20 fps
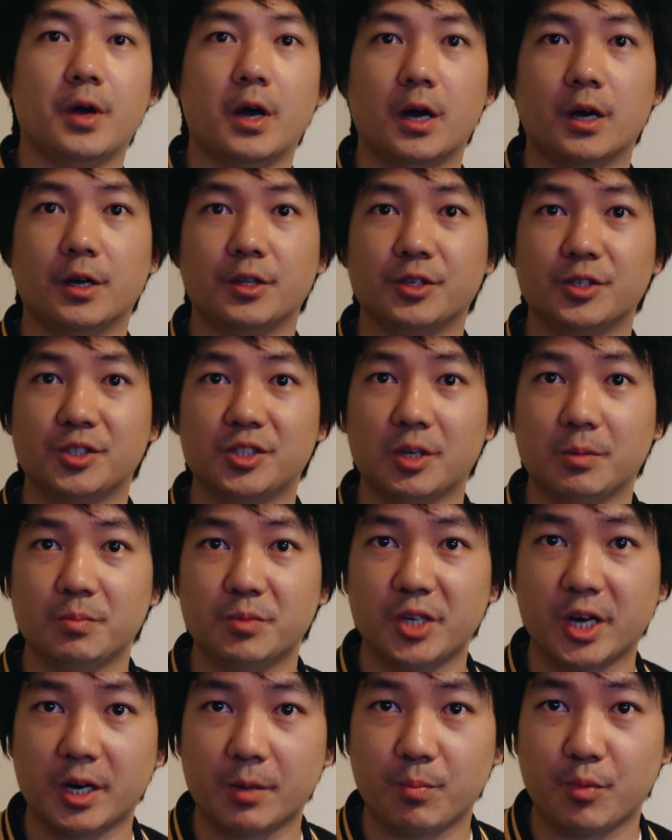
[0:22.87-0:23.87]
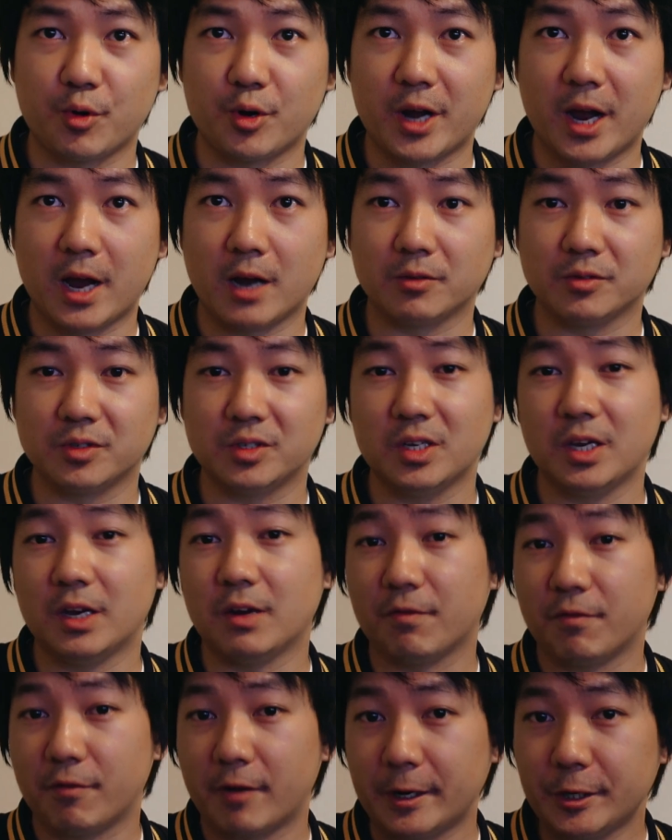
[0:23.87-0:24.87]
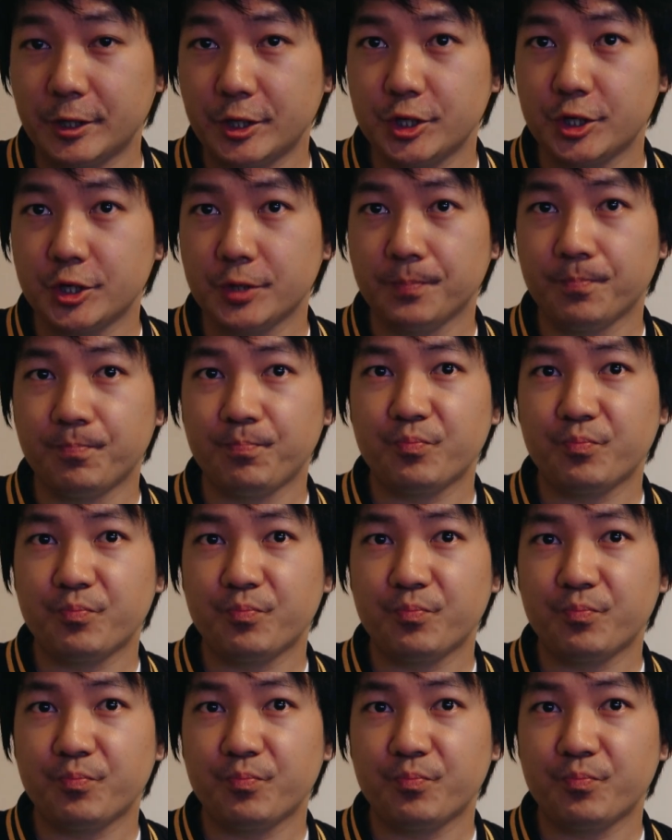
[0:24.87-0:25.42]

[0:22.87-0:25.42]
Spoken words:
the subject pronouns in French,